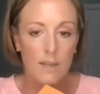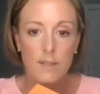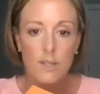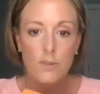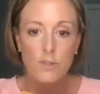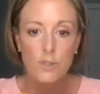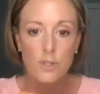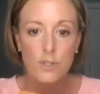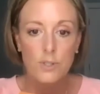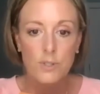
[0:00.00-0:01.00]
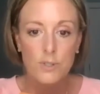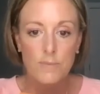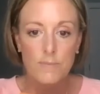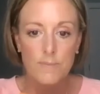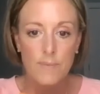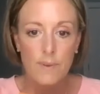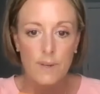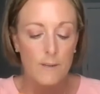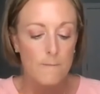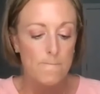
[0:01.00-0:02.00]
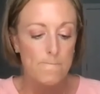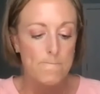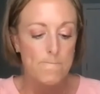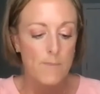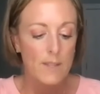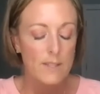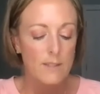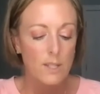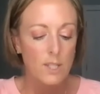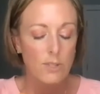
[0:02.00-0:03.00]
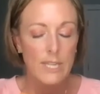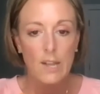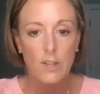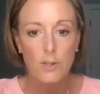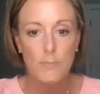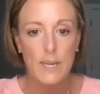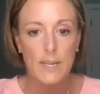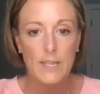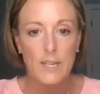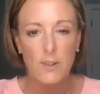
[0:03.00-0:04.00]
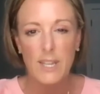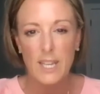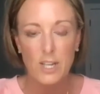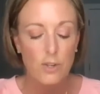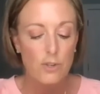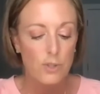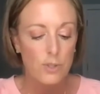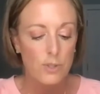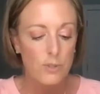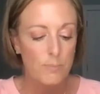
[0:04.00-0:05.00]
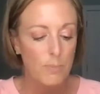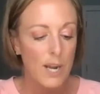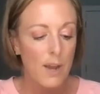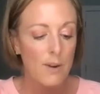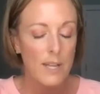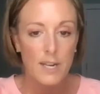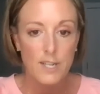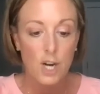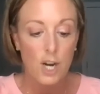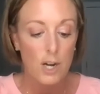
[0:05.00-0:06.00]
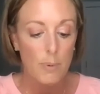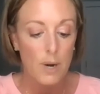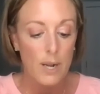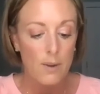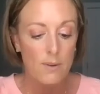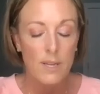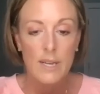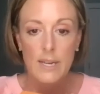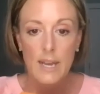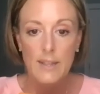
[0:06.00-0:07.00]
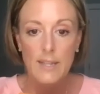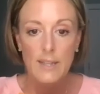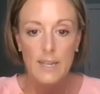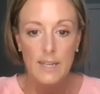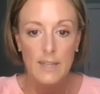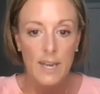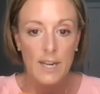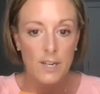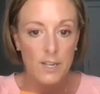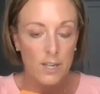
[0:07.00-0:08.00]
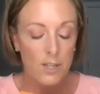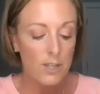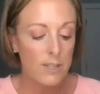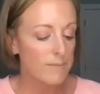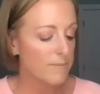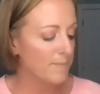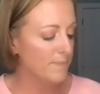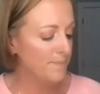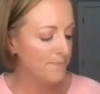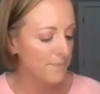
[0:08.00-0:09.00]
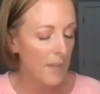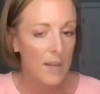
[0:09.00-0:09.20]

neutral, this is a little yellow, but like a neutral brown and a darker brown, and then like a lighter color. I'm